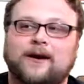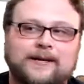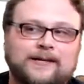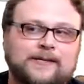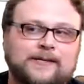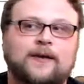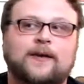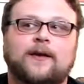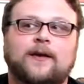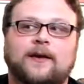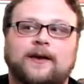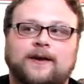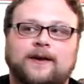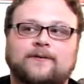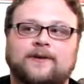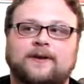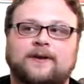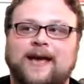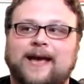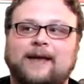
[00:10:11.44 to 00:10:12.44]
Hunt in
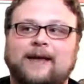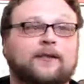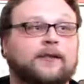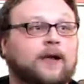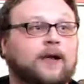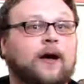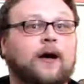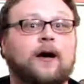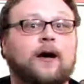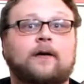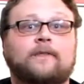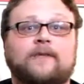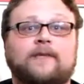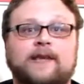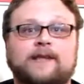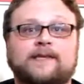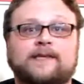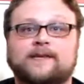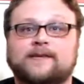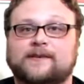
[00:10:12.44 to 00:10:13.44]
the deck. Love
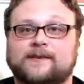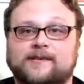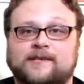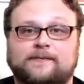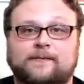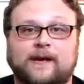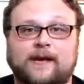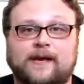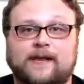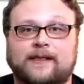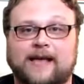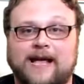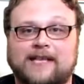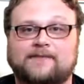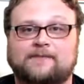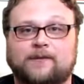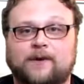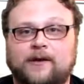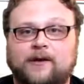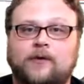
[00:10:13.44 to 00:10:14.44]
that it's instant speed.
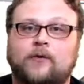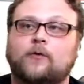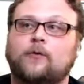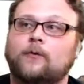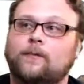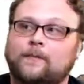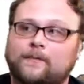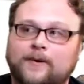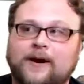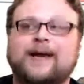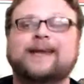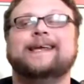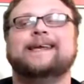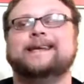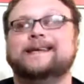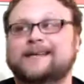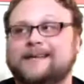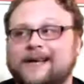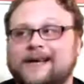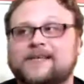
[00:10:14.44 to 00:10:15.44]
That's pretty cool, but
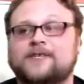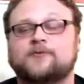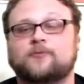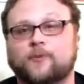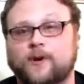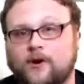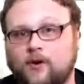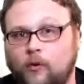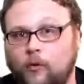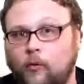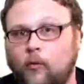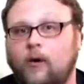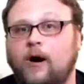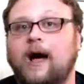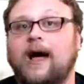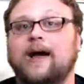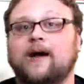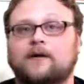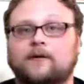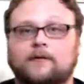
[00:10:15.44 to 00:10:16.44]
it does
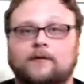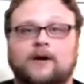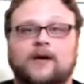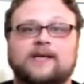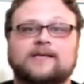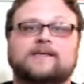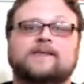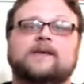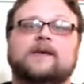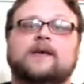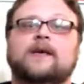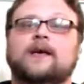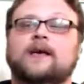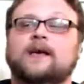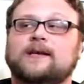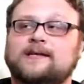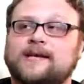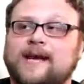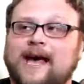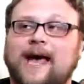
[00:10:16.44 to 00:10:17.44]
require us
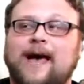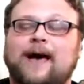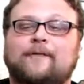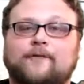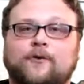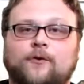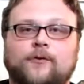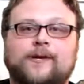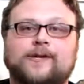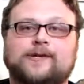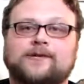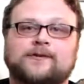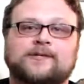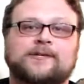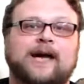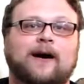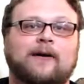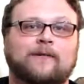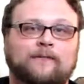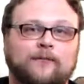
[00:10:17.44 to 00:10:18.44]
to have
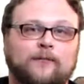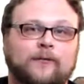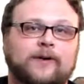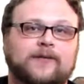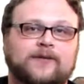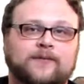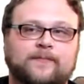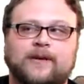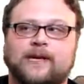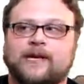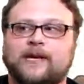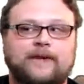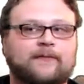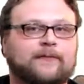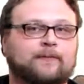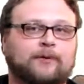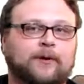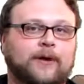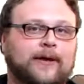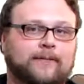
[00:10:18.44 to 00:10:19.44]
creatures out for it to be
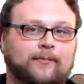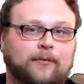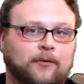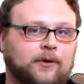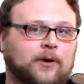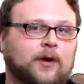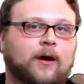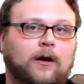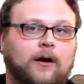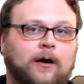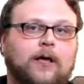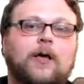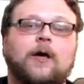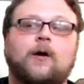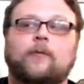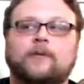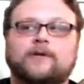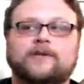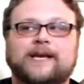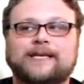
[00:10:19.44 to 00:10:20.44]
even playable at all,
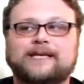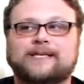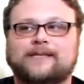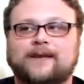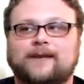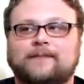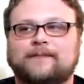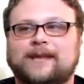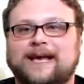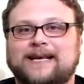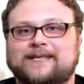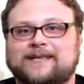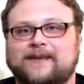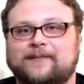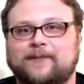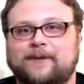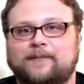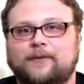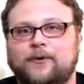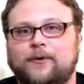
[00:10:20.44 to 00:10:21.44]
which against some decks
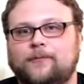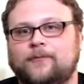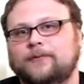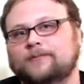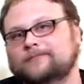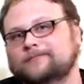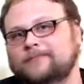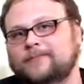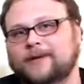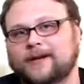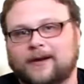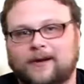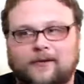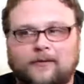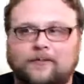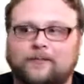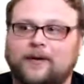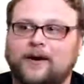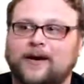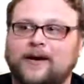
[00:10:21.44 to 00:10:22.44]
can be poop,
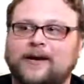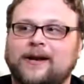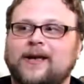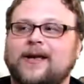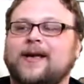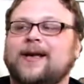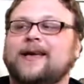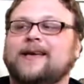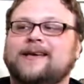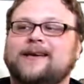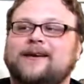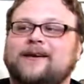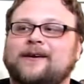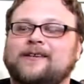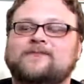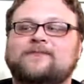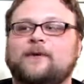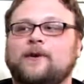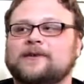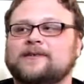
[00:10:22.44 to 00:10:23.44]
but
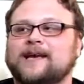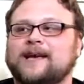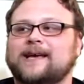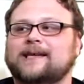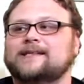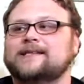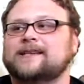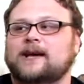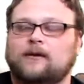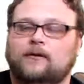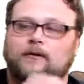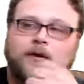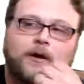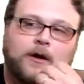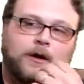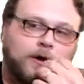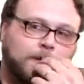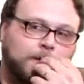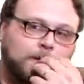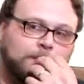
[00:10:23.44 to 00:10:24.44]
as far as I can tell,
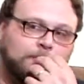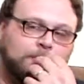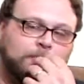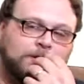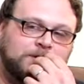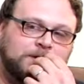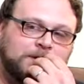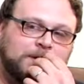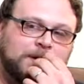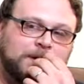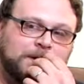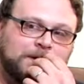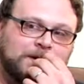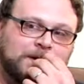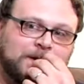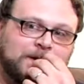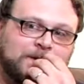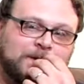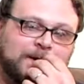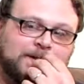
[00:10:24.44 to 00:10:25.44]
what you could
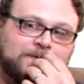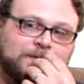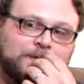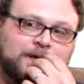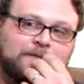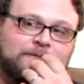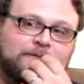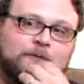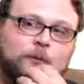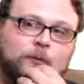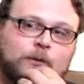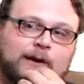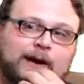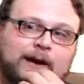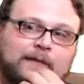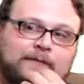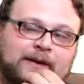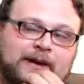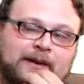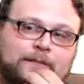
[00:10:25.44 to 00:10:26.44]
do is run 4
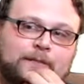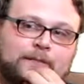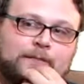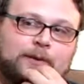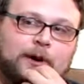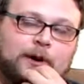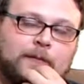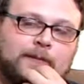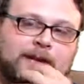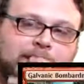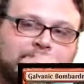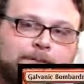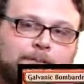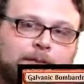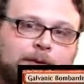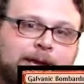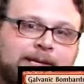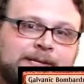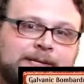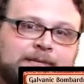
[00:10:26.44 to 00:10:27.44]
Galvanic Bombardment in
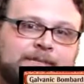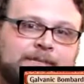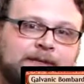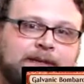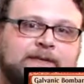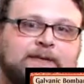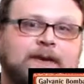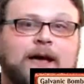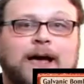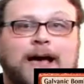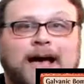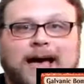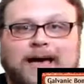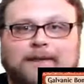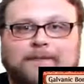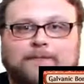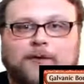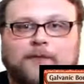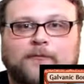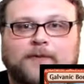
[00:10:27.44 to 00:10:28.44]
place of this.
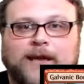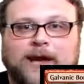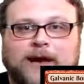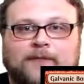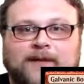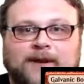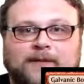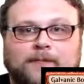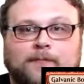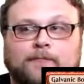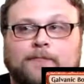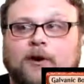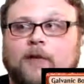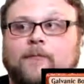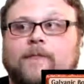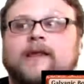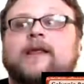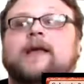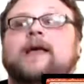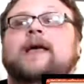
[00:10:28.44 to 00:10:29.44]
I'd put Galvanic
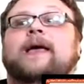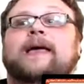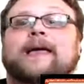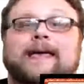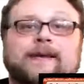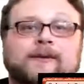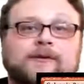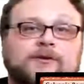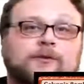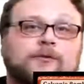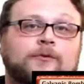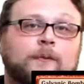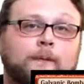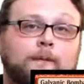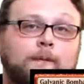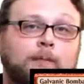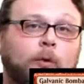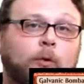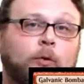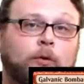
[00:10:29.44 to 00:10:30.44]
Bombardment into the
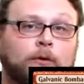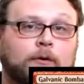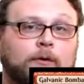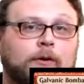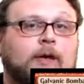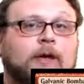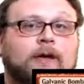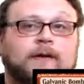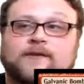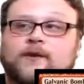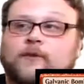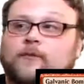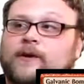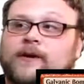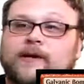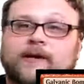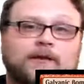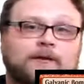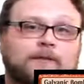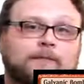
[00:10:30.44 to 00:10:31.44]
board, so we
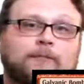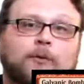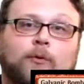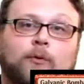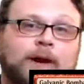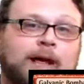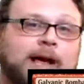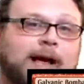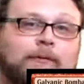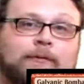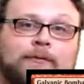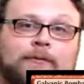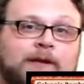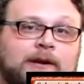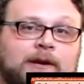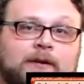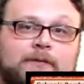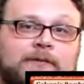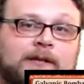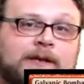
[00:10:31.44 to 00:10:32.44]
can either board out
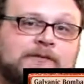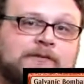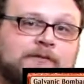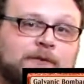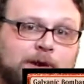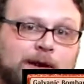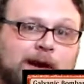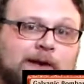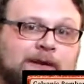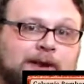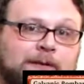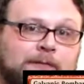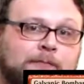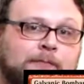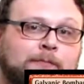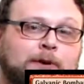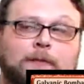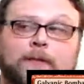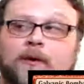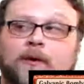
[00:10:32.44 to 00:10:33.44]
this for Galvanic
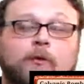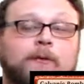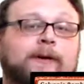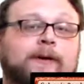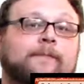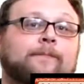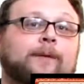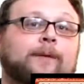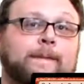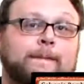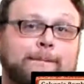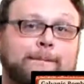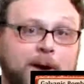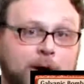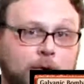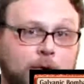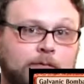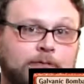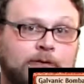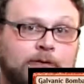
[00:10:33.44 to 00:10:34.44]
Bombardment, or we can play
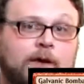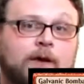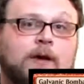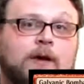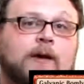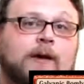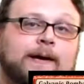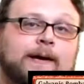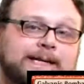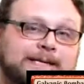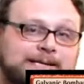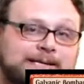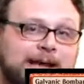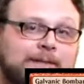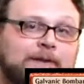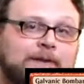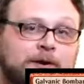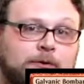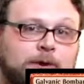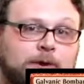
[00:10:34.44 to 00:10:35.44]
both against
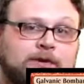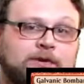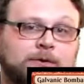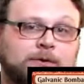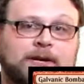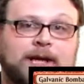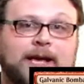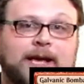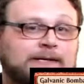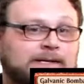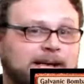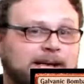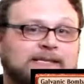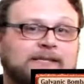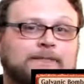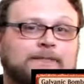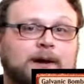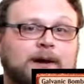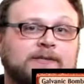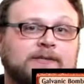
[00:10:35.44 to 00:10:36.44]
heavy creature decks.
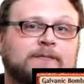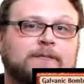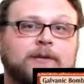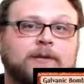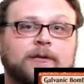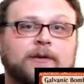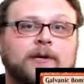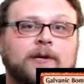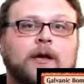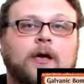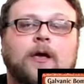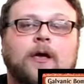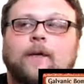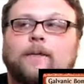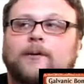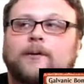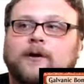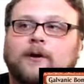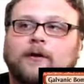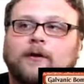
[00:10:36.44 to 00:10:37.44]
That's a possibility,
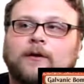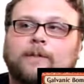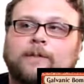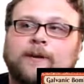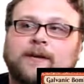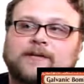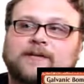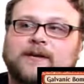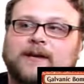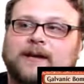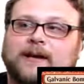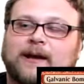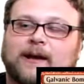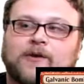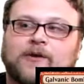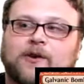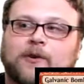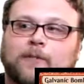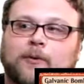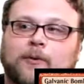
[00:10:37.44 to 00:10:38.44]
but it all depends
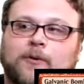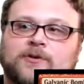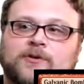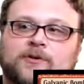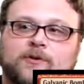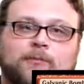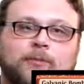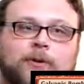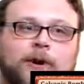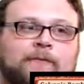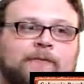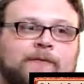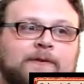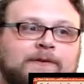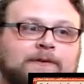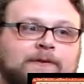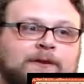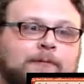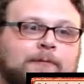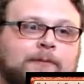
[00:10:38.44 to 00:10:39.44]
on your personal
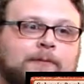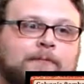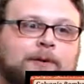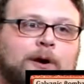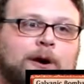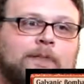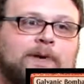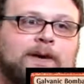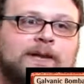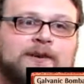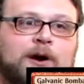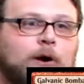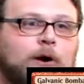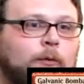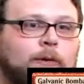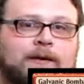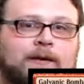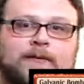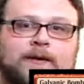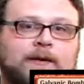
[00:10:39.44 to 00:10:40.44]
preference. Bombardment is
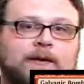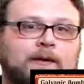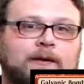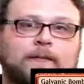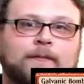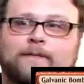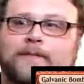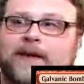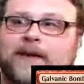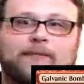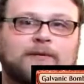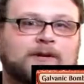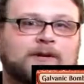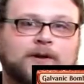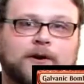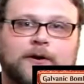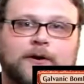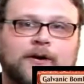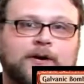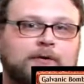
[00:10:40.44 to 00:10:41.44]
always going to be able to
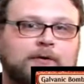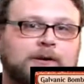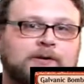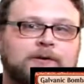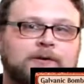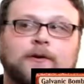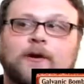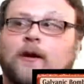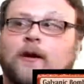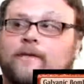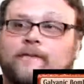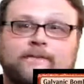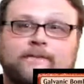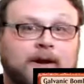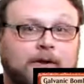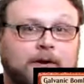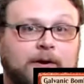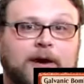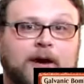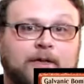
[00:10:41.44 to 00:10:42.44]
target a creature,
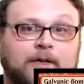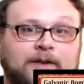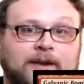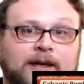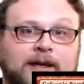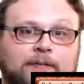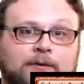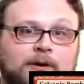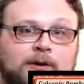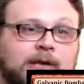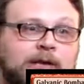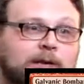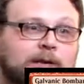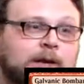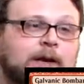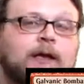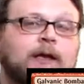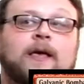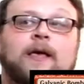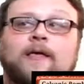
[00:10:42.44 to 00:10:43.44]
very often able to kill
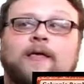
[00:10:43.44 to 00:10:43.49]
it.